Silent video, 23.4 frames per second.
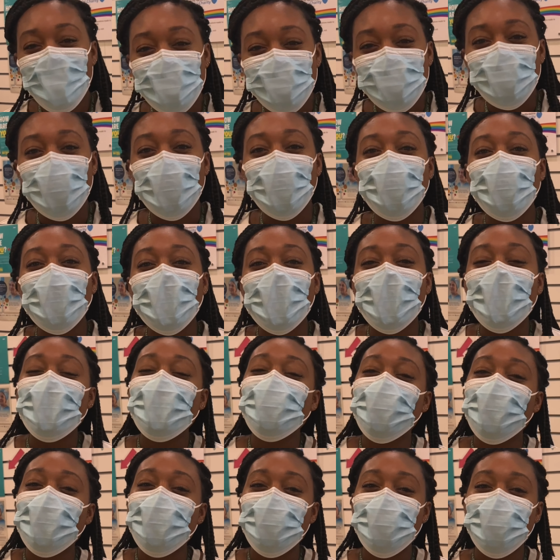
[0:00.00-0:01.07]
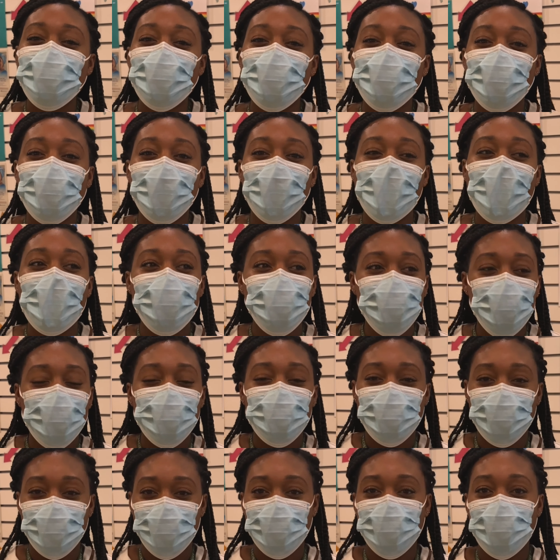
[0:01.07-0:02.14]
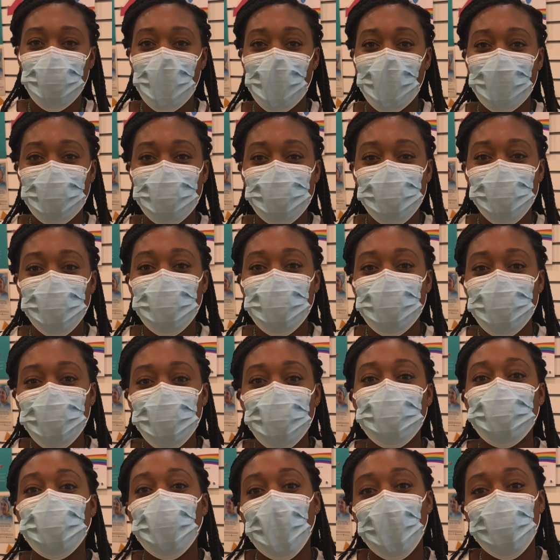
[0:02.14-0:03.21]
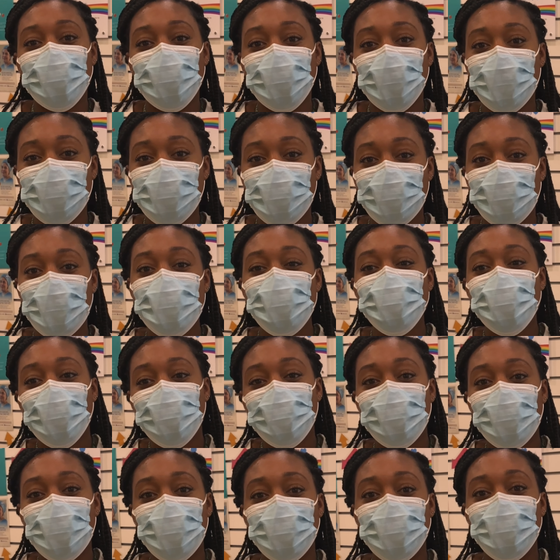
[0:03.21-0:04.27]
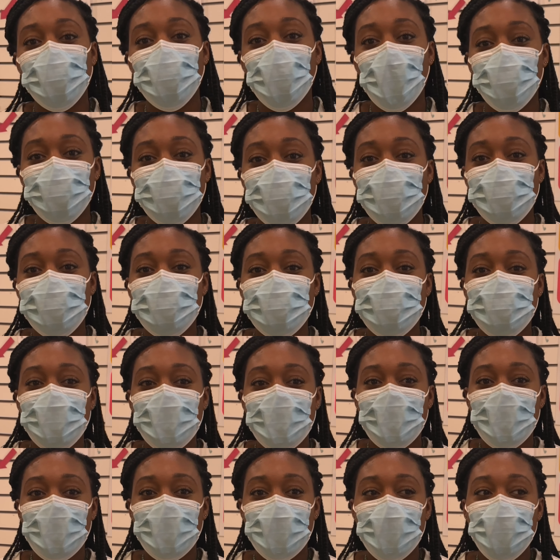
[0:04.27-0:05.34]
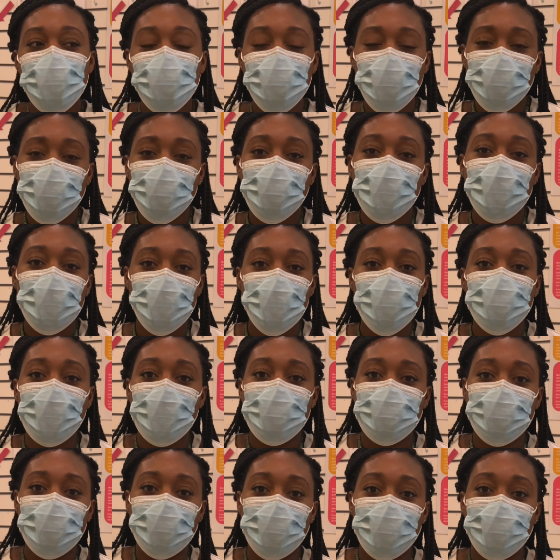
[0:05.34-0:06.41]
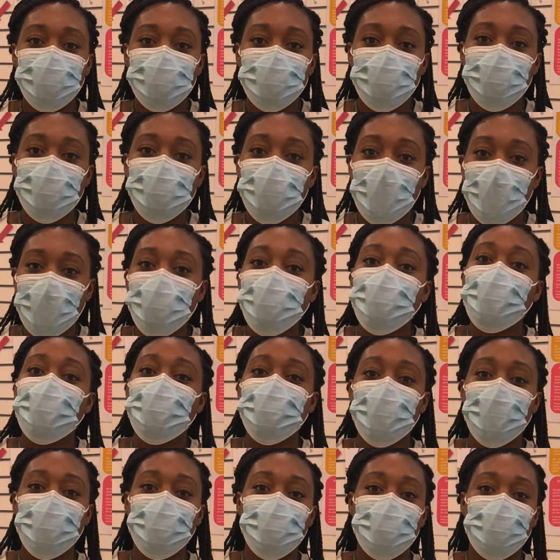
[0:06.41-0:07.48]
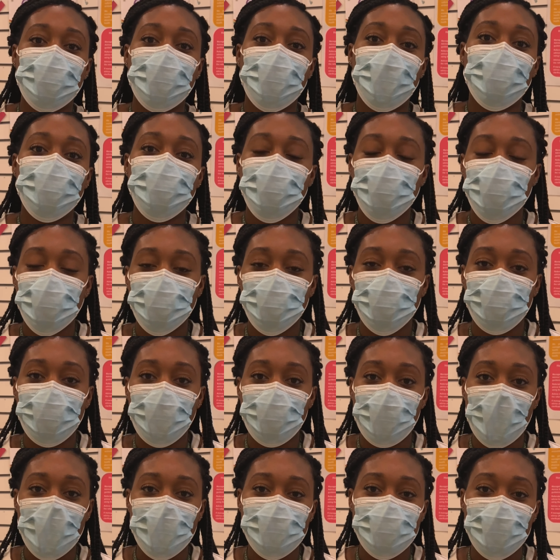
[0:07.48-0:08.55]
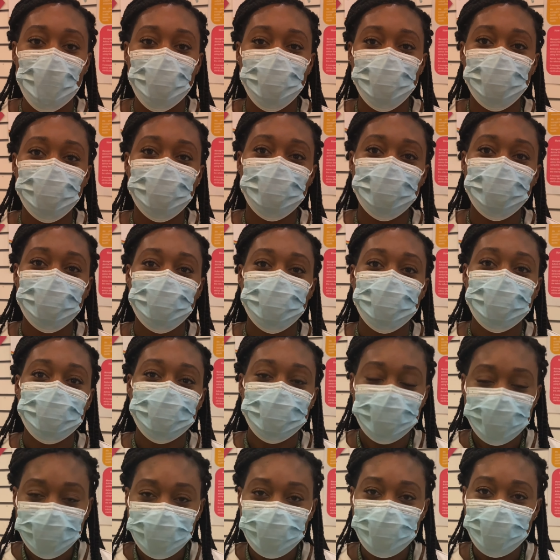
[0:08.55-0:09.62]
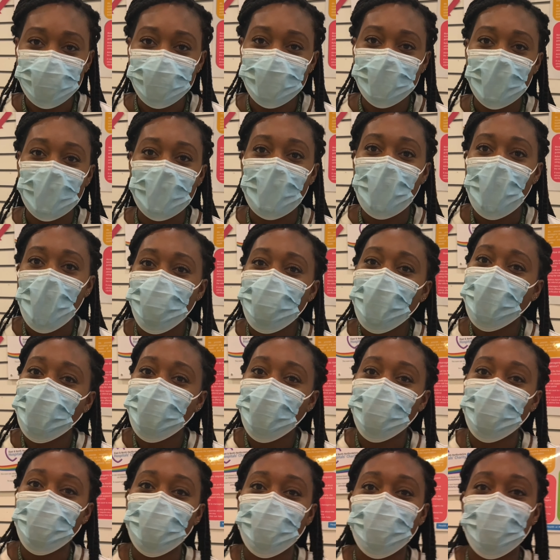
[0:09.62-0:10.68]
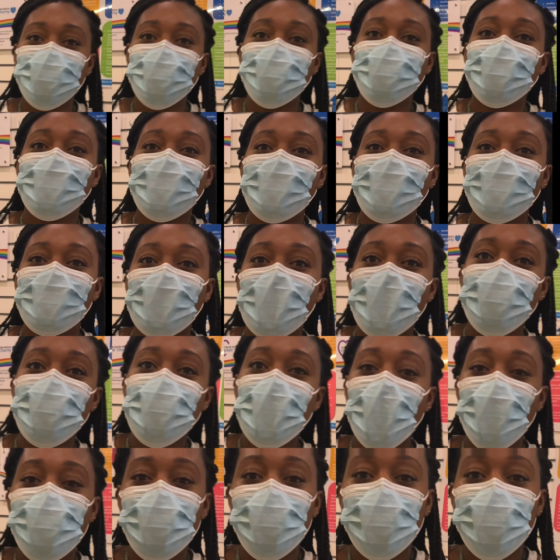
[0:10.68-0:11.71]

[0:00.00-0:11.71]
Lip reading: but we need to ensure that each other are all right. So within the department, I think that's one thing that COVID has ensured that we do a bit more, that we check on each other and look after each other a bit better. How about you, Ethan? How's COVID